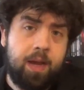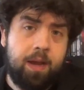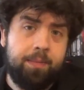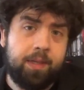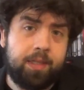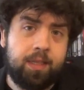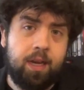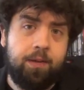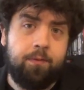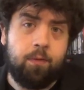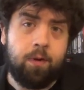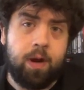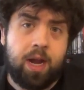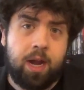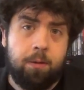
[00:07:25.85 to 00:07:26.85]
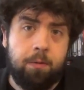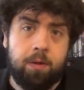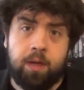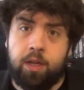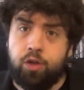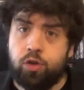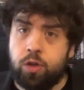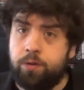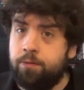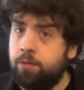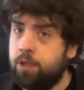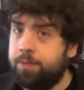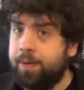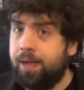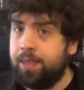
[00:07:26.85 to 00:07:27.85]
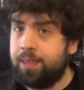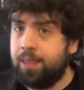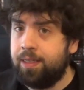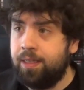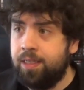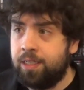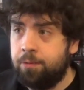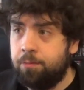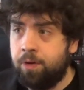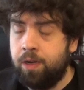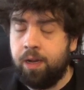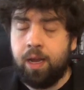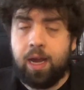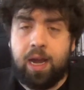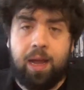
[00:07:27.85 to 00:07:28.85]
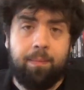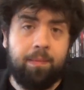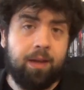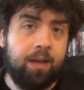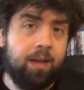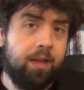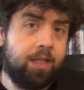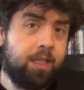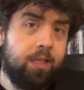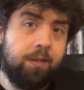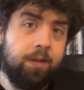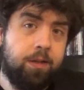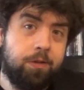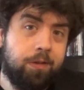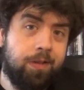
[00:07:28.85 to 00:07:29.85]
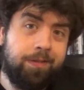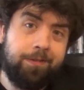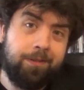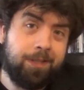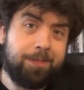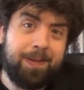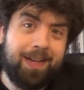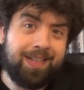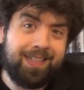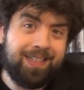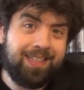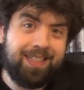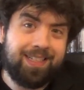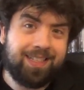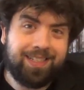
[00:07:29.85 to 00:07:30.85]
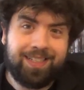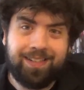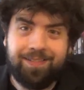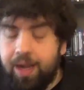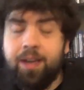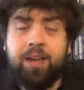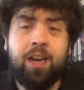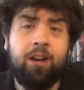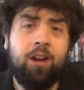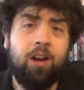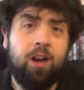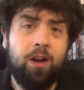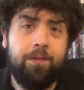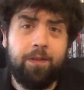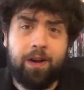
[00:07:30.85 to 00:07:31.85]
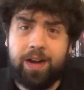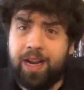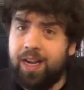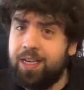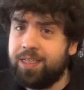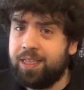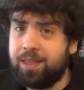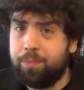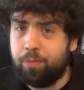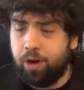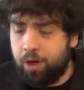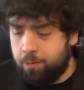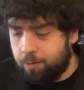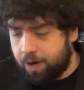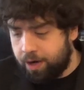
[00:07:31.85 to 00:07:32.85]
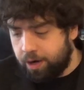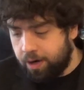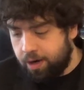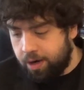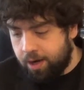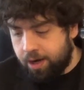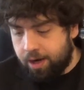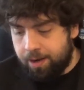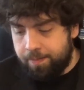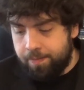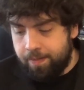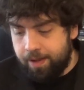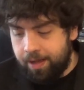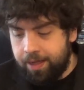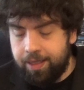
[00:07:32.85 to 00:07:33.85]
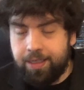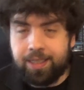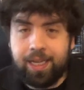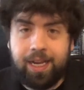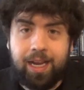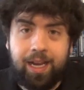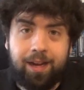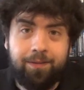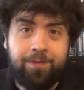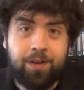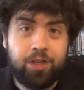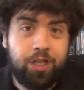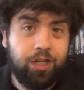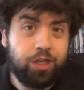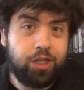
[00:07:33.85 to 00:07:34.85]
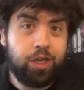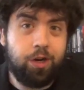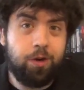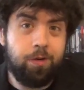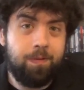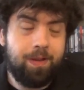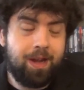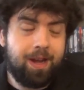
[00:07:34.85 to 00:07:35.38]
excited for it. I really enjoyed Fruits Basket Season 1. I'm going to still enjoy Fruits Basket Season 2. Diary of Our Days at the Breakwater is a fishing show